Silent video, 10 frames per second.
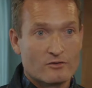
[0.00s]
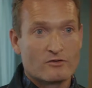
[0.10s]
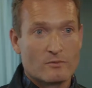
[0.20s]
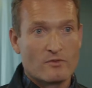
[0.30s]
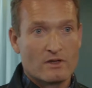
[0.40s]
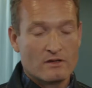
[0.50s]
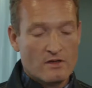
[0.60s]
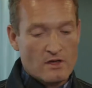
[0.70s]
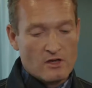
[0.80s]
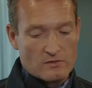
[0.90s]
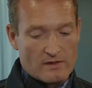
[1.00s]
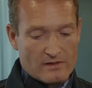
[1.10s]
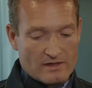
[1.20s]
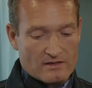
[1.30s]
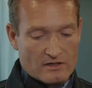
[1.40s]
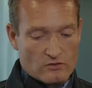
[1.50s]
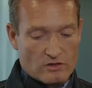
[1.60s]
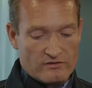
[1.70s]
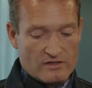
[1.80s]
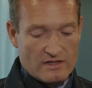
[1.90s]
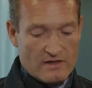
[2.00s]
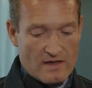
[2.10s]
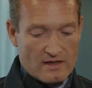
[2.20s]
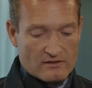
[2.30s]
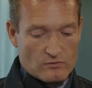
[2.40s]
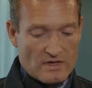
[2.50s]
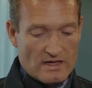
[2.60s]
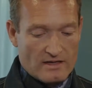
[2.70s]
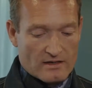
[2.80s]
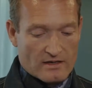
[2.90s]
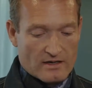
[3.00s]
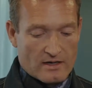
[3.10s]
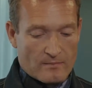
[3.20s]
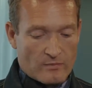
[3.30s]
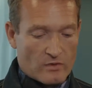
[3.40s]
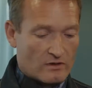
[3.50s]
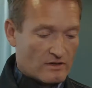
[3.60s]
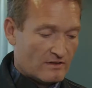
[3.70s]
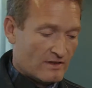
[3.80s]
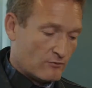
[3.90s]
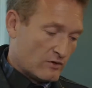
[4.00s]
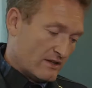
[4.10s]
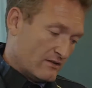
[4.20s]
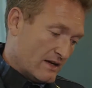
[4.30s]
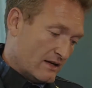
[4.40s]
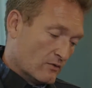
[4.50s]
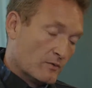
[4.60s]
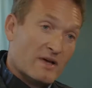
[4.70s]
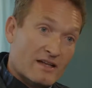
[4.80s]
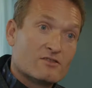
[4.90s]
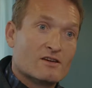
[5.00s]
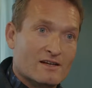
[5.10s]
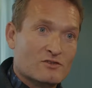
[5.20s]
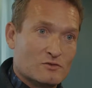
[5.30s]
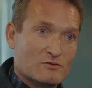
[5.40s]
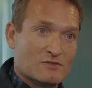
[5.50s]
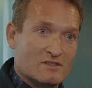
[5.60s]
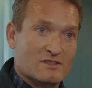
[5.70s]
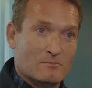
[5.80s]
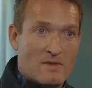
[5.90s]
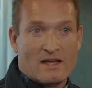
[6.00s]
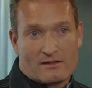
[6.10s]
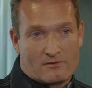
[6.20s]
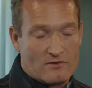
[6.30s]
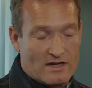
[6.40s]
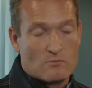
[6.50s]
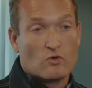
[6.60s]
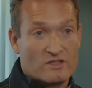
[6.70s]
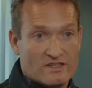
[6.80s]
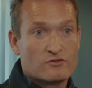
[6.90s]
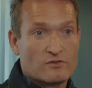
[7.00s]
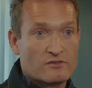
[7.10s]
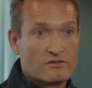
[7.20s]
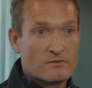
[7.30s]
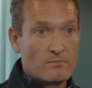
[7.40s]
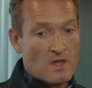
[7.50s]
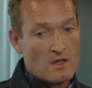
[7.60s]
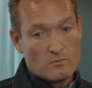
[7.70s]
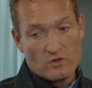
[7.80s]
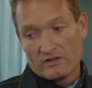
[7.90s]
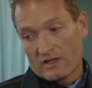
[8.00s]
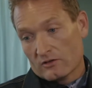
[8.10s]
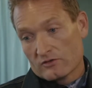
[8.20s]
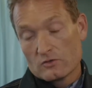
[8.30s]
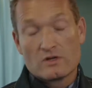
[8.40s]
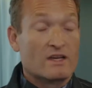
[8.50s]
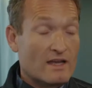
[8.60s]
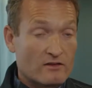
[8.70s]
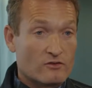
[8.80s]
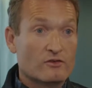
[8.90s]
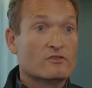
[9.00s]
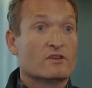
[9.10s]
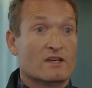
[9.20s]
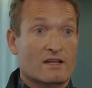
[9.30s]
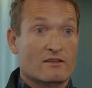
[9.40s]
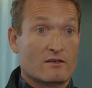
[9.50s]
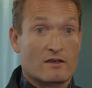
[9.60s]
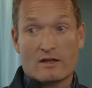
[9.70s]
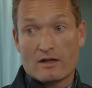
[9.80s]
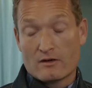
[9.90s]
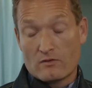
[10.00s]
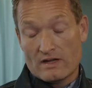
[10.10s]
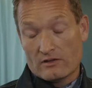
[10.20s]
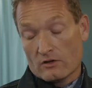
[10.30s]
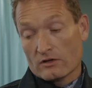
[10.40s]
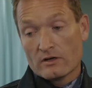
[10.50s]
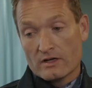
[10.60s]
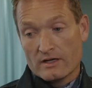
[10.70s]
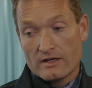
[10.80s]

or something. So I think technology is really, for that sake, on the bad side of creating more distrust. But it can also connect us and create other